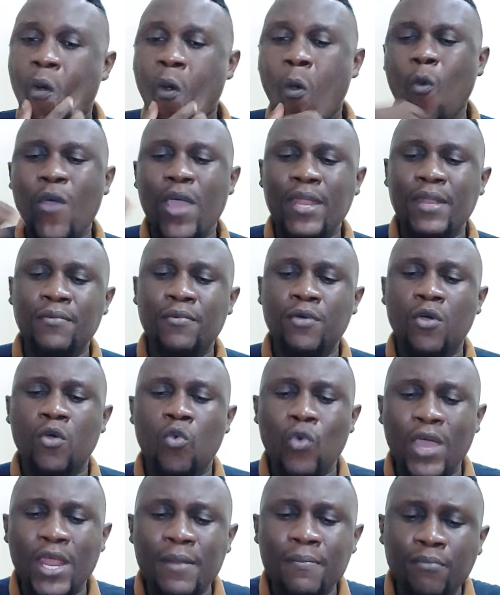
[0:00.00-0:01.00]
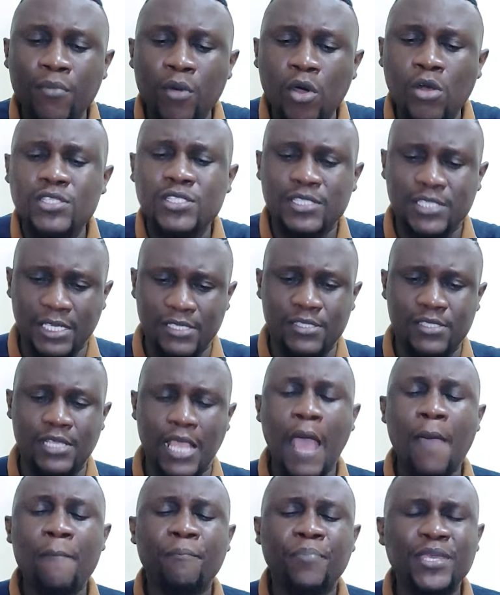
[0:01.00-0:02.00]
Moses
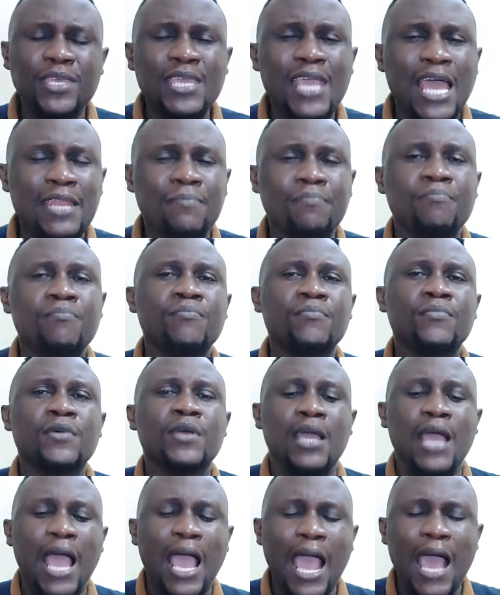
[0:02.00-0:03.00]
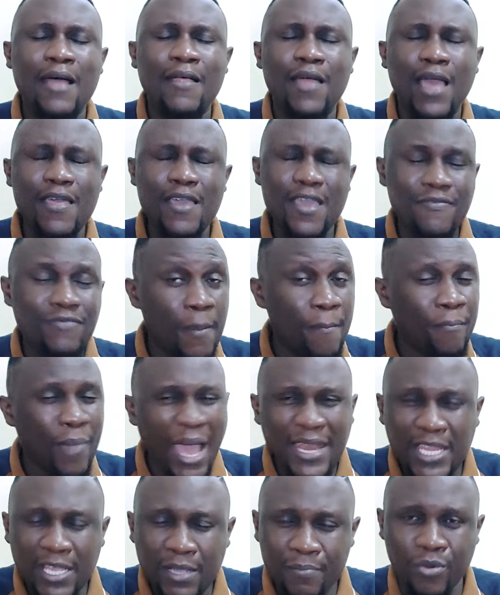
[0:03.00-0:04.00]
appeared in the
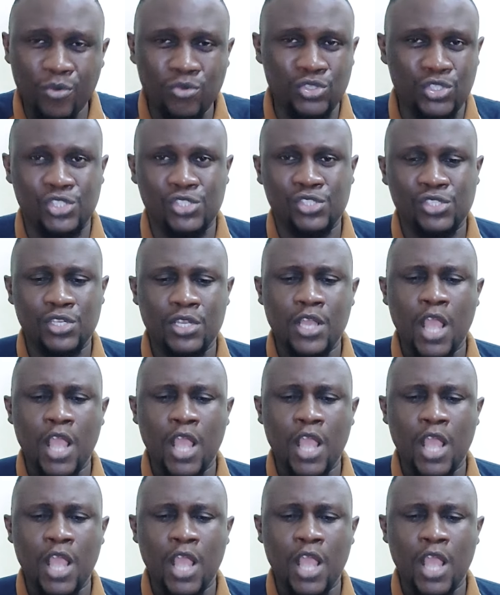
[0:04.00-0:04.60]
burning bush,